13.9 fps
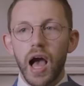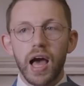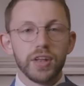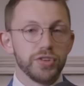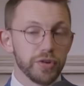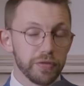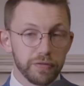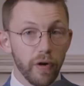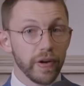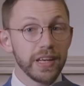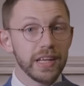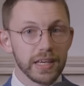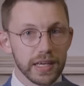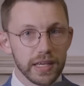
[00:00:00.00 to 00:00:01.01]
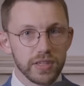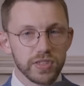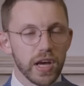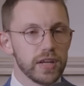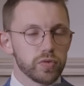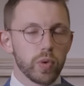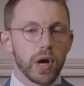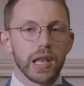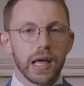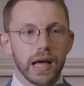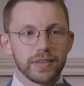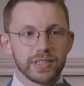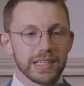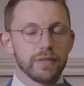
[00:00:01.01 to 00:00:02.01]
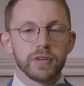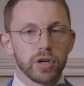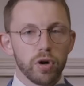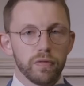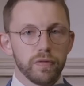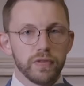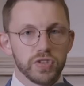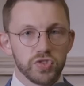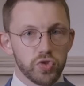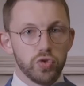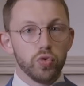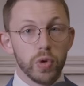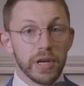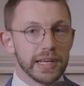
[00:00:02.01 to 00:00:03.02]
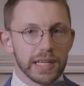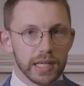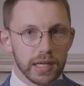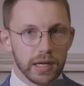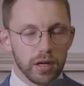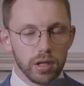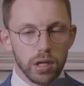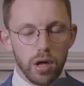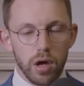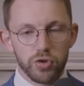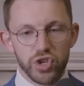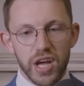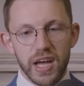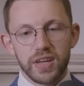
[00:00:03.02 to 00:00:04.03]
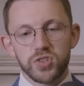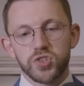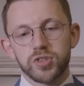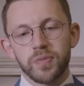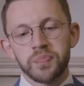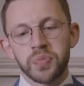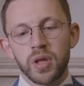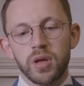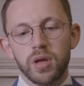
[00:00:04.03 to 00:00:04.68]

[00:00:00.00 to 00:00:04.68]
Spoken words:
and defining it, as well as living off of its dwindling largesse